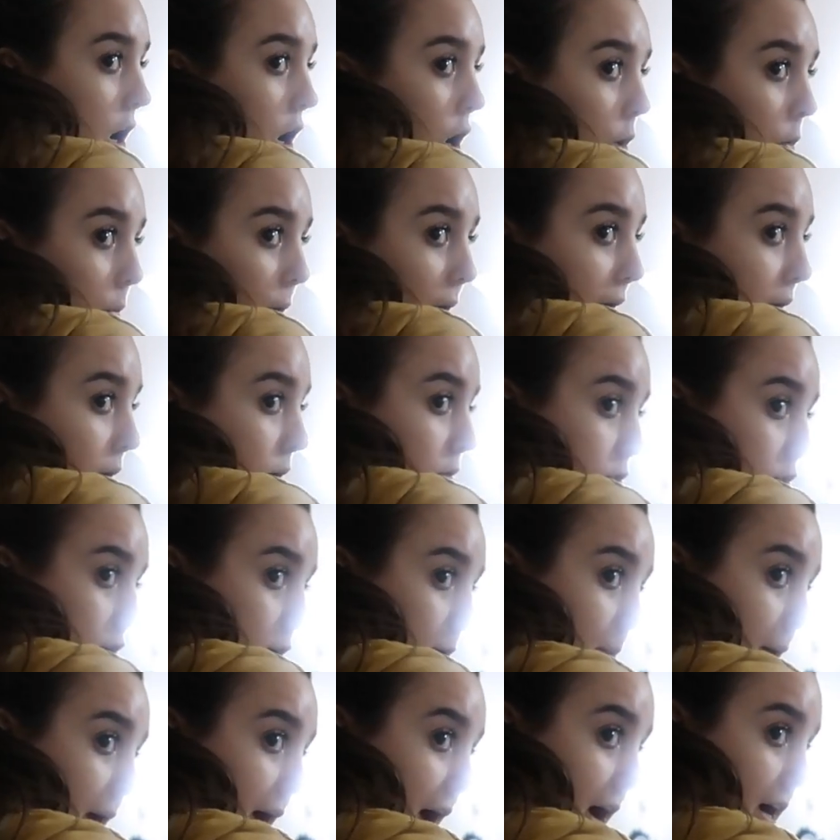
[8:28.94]
around
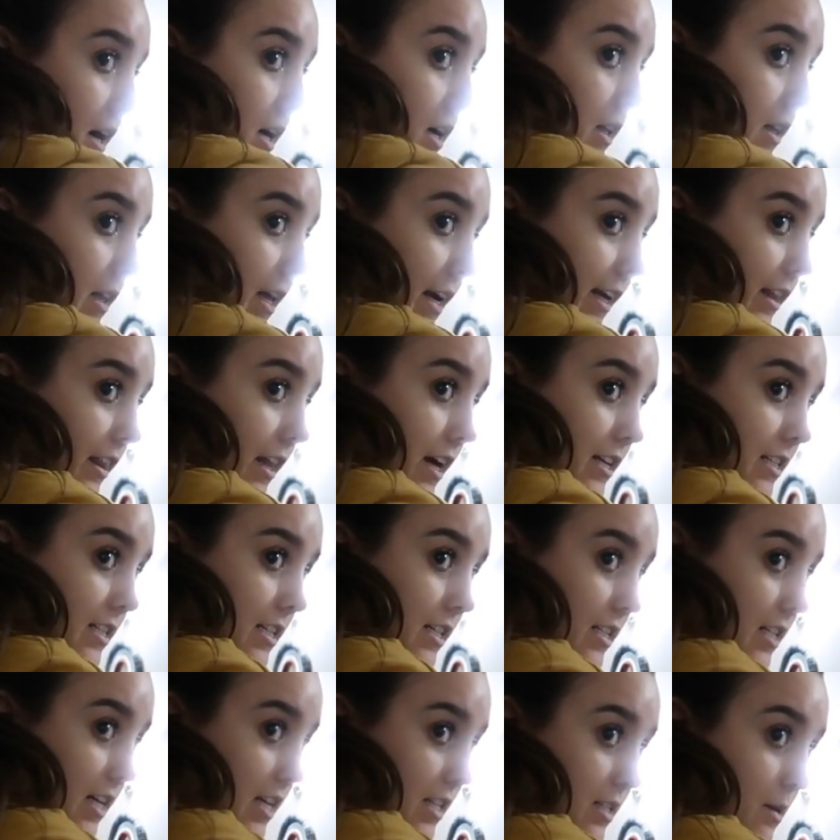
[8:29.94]
your back like
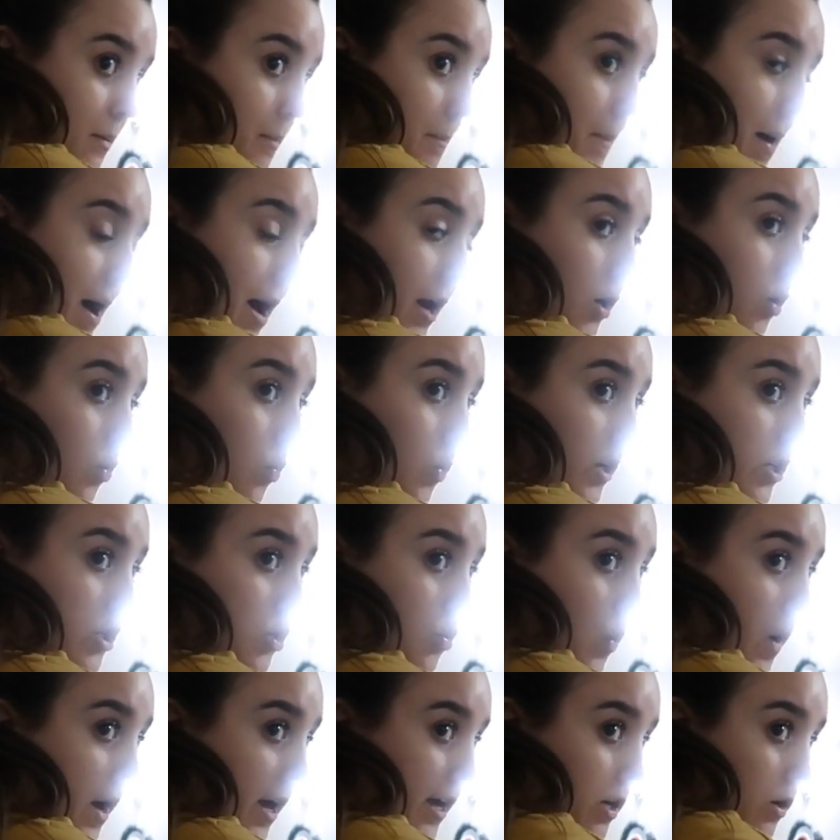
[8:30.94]
this. It doesn't matter
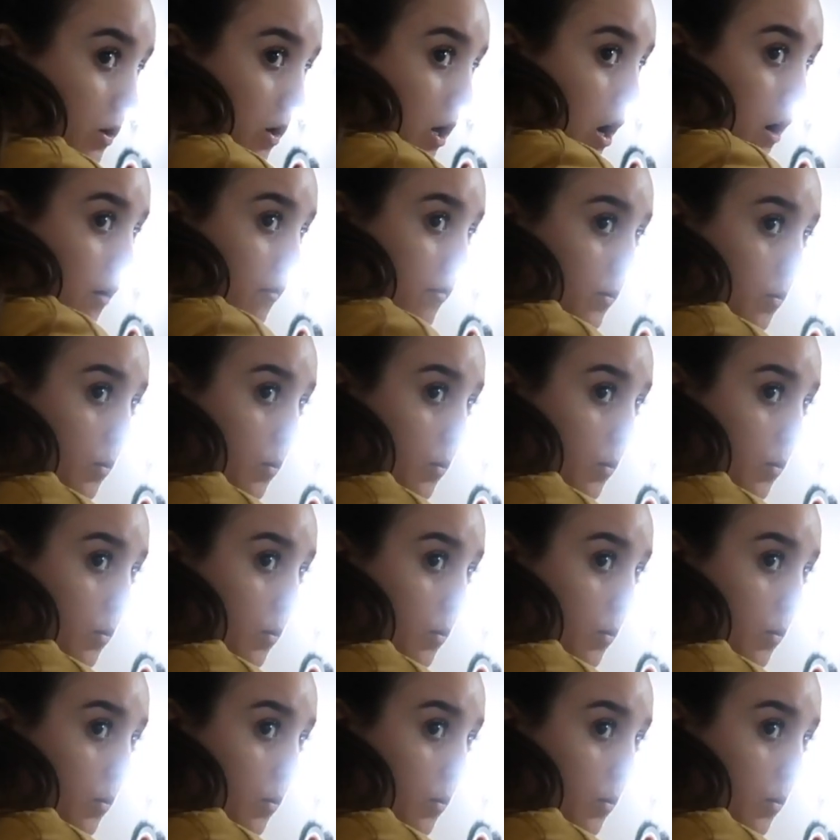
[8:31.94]
which way you go.